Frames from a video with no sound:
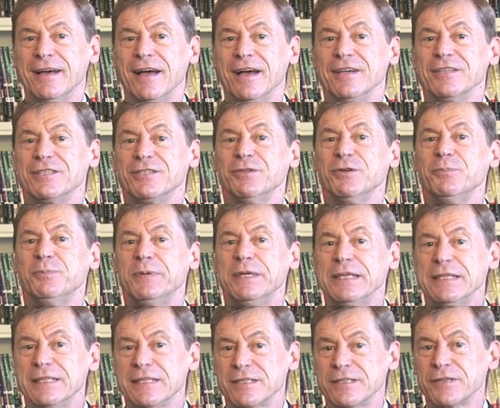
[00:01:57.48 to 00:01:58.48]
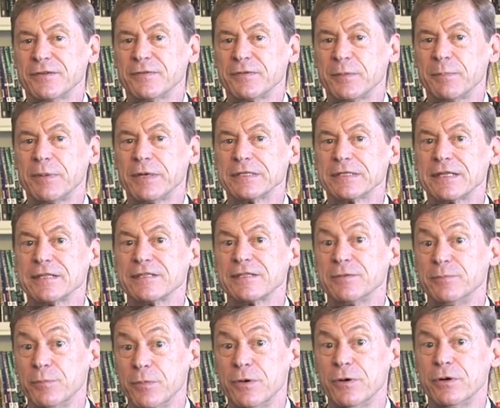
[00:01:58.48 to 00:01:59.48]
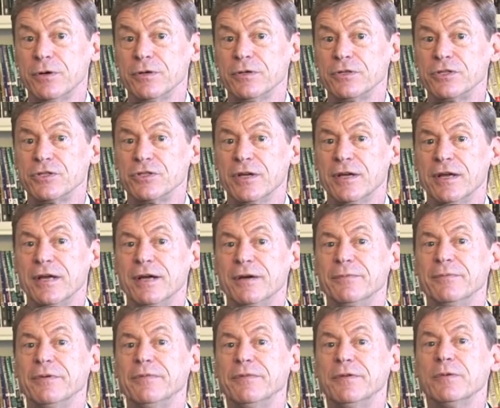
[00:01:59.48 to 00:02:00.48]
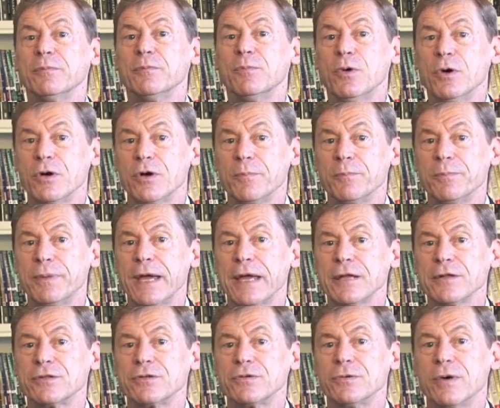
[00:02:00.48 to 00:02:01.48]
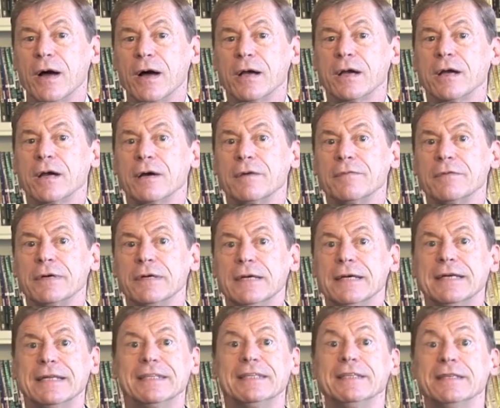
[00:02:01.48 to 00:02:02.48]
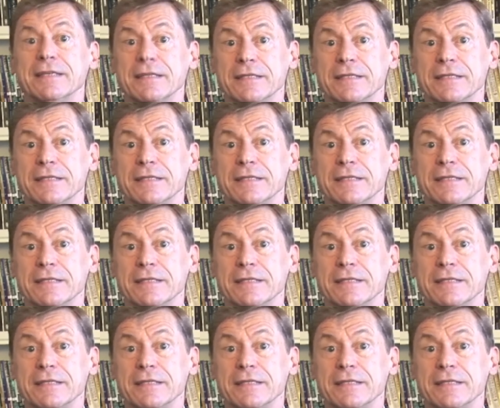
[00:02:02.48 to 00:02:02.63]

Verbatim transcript: As new pieces of the puzzles emerge, we feel more compelled to uncover the